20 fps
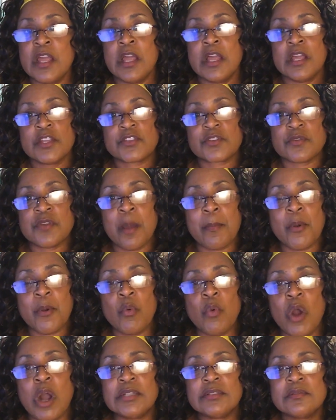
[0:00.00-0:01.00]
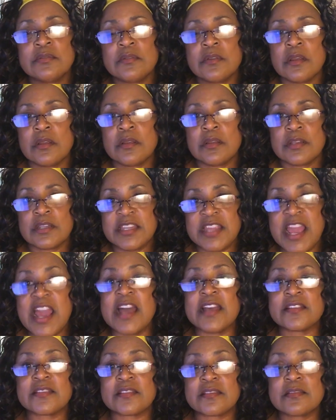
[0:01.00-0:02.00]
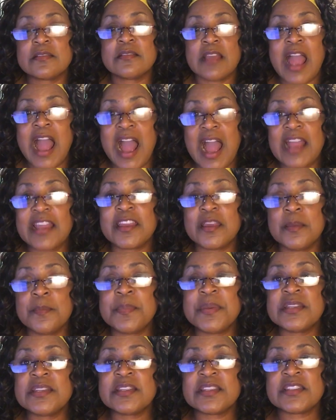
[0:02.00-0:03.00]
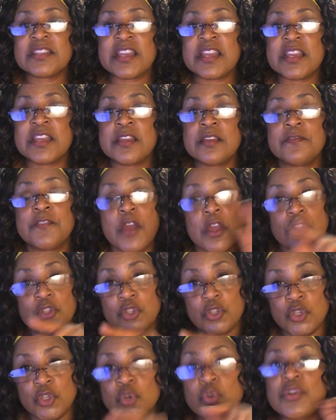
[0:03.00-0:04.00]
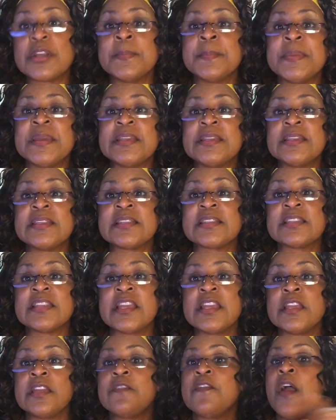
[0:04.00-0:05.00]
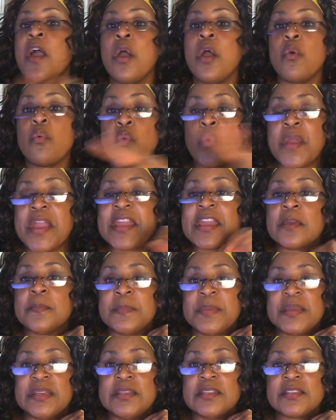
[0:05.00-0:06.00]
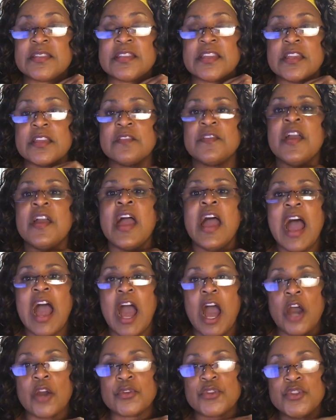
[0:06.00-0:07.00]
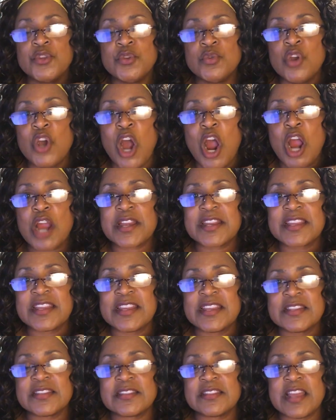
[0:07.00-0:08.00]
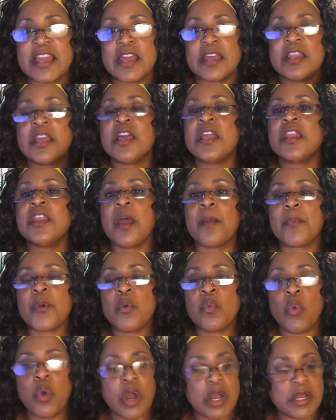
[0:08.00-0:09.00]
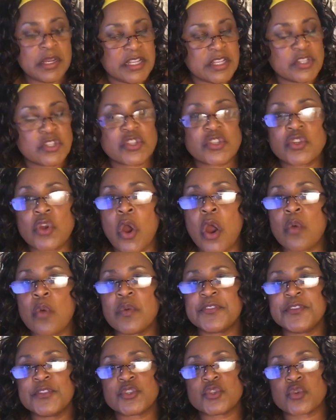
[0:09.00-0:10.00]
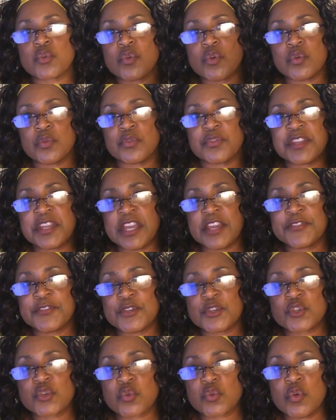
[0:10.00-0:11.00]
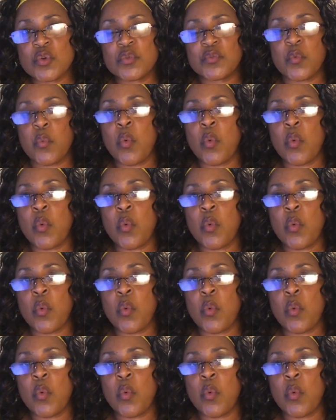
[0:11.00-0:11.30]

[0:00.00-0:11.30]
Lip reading: So number one, yes, I can be deceived. You can be deceived. We can be deceived. How do you guard against that? Number one, start with the truth. Get the truth.